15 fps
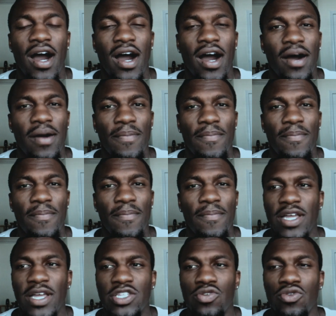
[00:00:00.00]

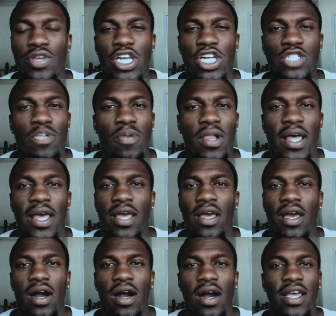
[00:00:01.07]
My 2 years
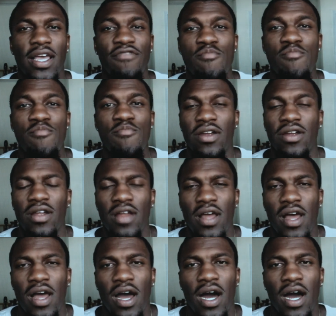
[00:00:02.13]
playing, even better.